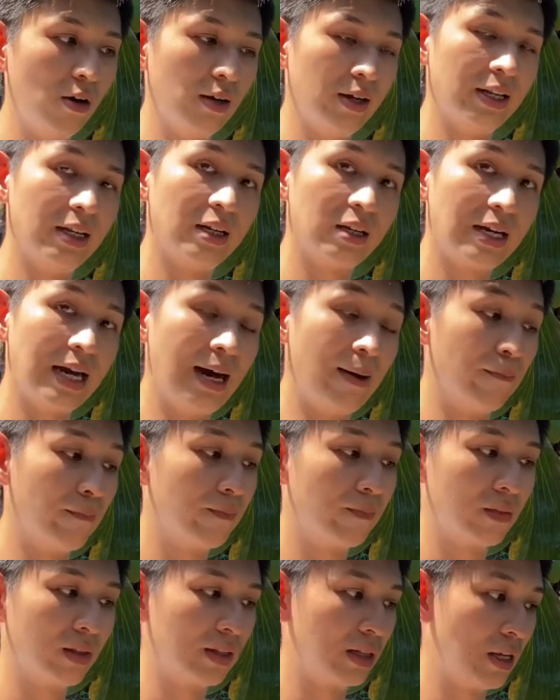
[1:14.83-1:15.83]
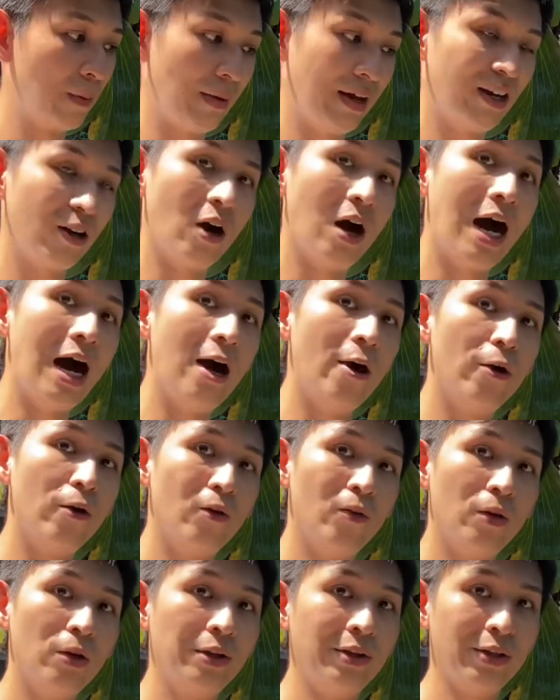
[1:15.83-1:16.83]
in a cup, depending on how
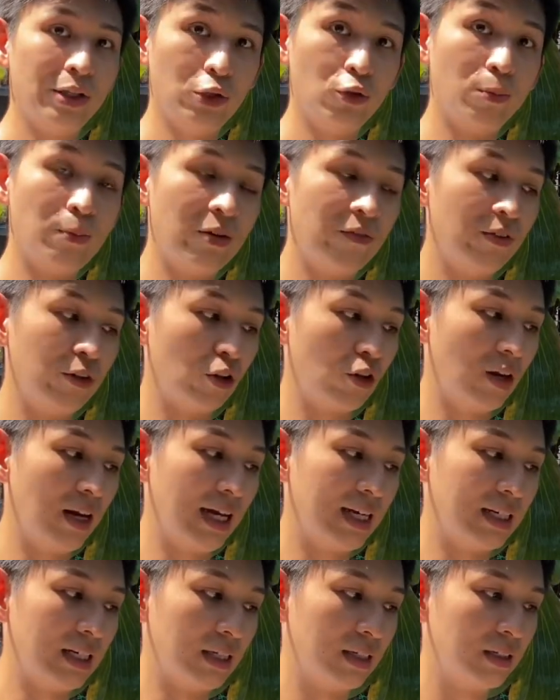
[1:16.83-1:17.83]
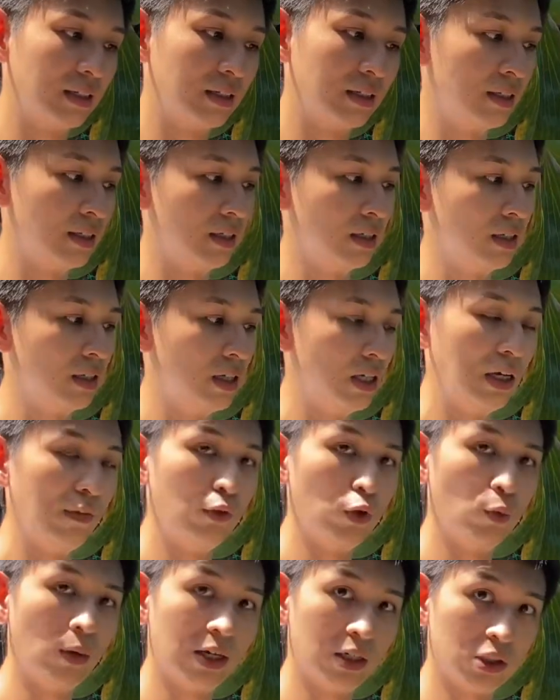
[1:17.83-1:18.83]
you prefer to collect it, if
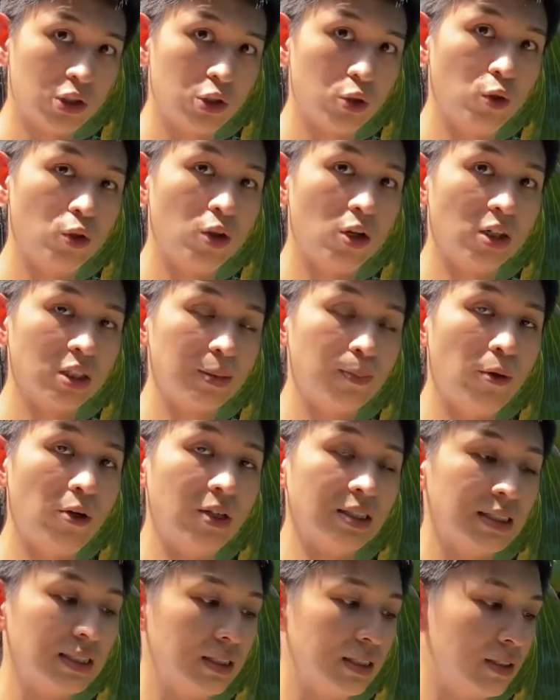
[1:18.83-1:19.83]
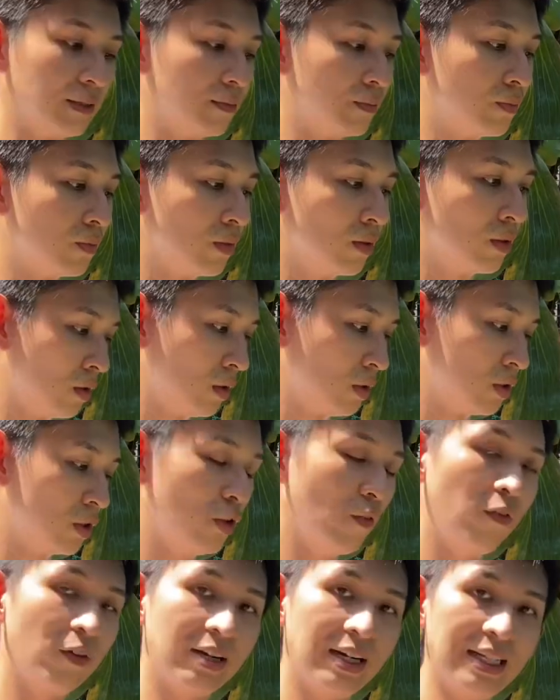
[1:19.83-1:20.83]
you want to sow your spores. So
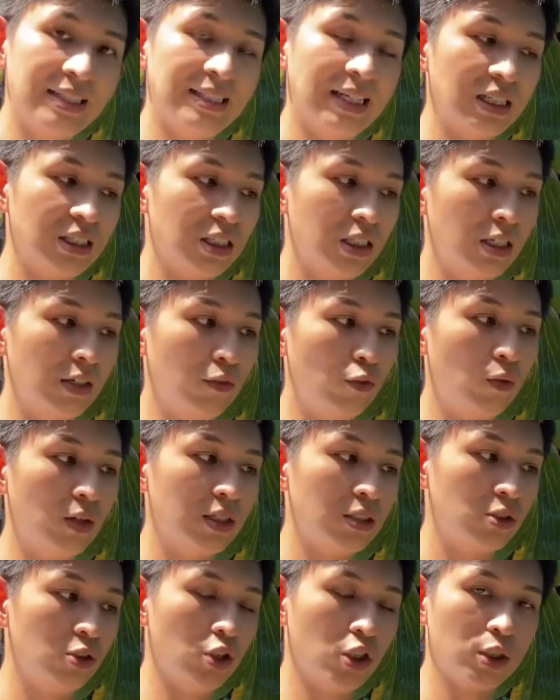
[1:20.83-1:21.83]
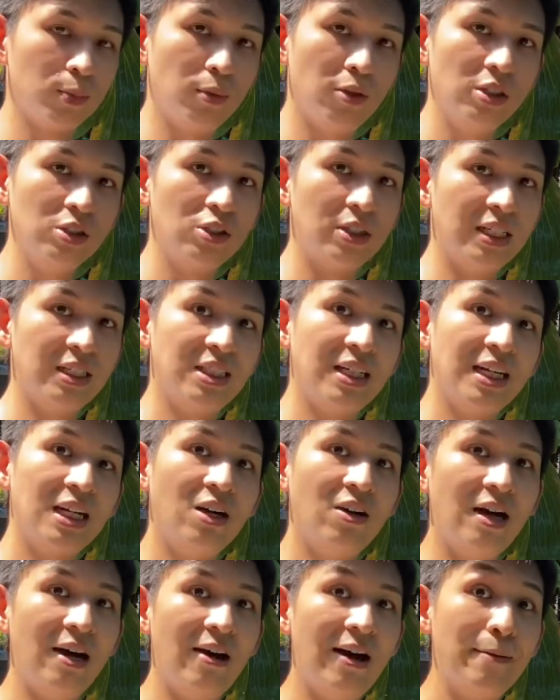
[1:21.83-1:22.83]
for that section, if you want to sow your spores, you can check
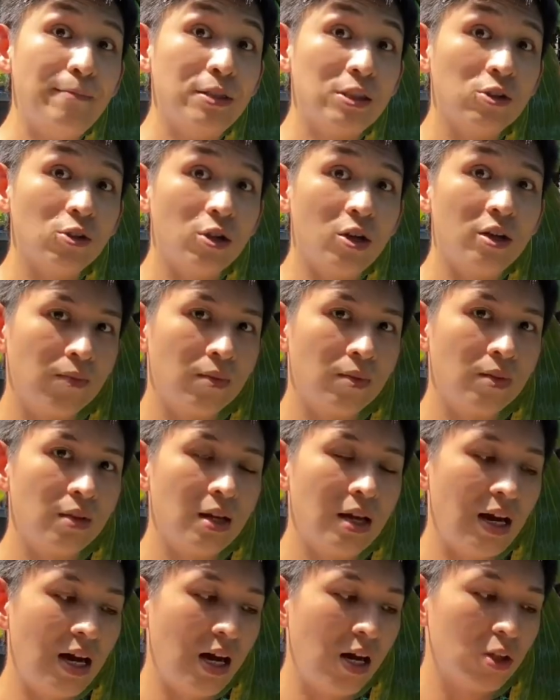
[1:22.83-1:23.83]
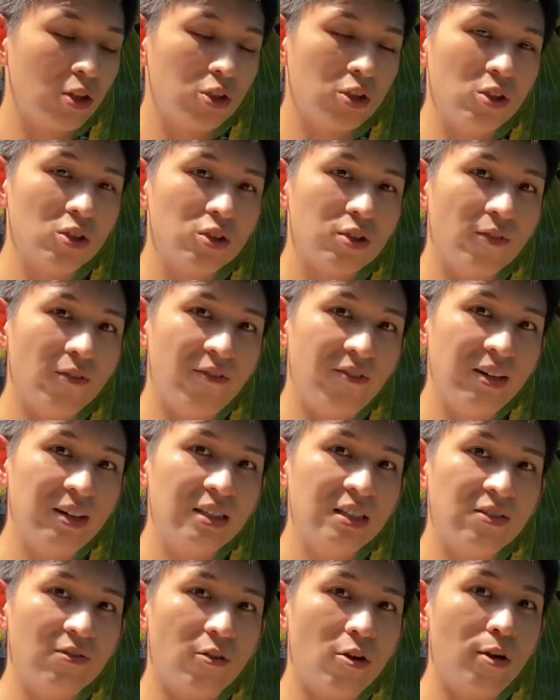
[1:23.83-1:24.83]
out our episode on how to sow fern
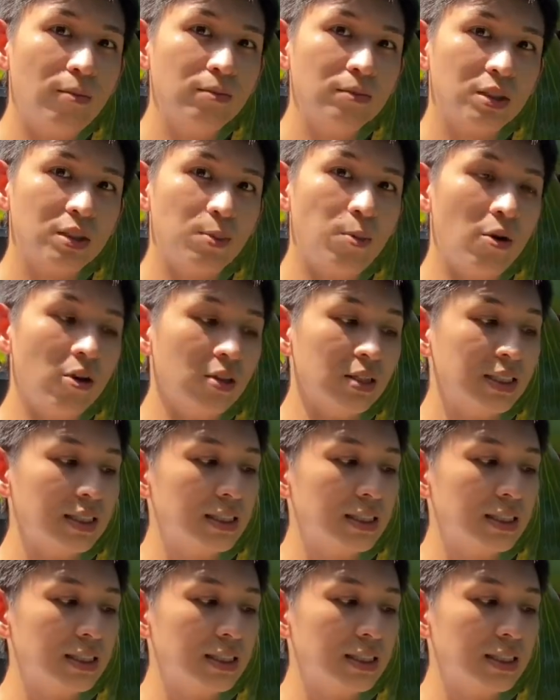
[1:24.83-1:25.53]
from spores.